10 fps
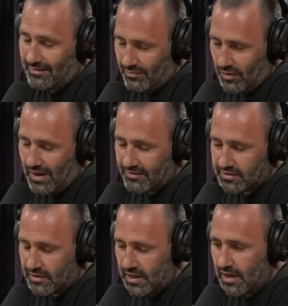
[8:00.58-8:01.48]

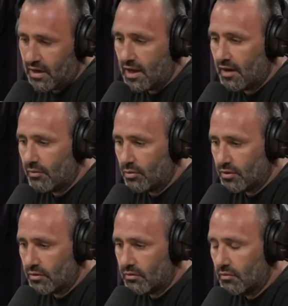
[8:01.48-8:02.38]
obviously not now, but
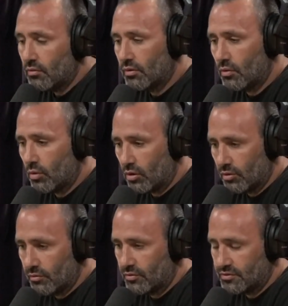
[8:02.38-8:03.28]
when the
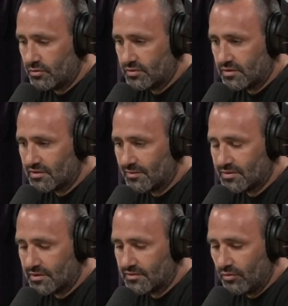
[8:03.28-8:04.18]
world resumes to some
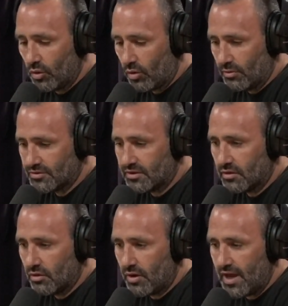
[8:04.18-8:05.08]
sense of normalcy,
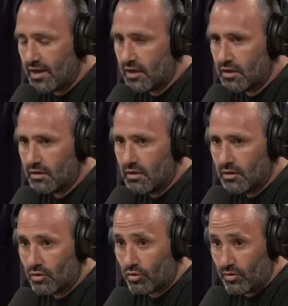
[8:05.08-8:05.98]
go to any
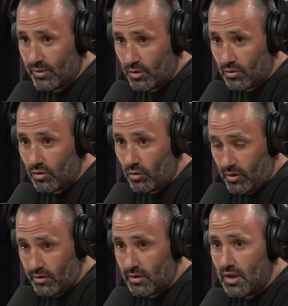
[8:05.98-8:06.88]
criminal
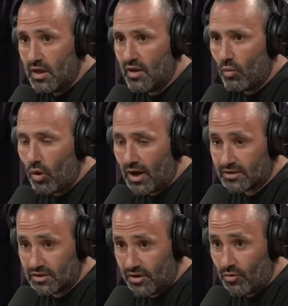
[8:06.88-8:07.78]
court and
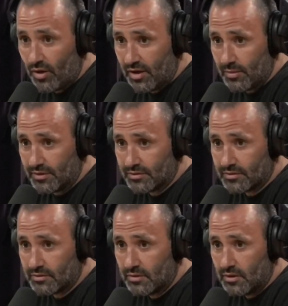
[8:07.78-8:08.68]
watch the
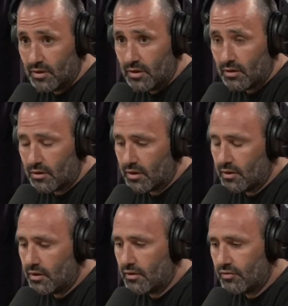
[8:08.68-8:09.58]
arraignments, all
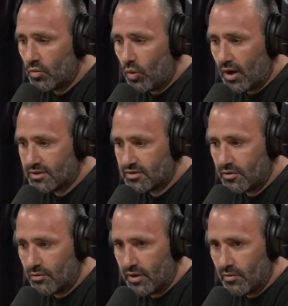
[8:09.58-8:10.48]
right? And if you watch the
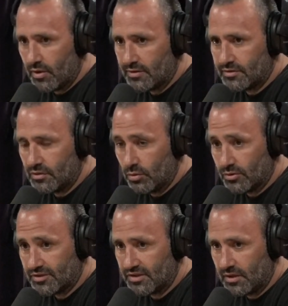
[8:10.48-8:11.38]
arraignments, you
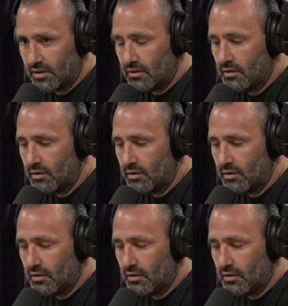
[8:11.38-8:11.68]
will see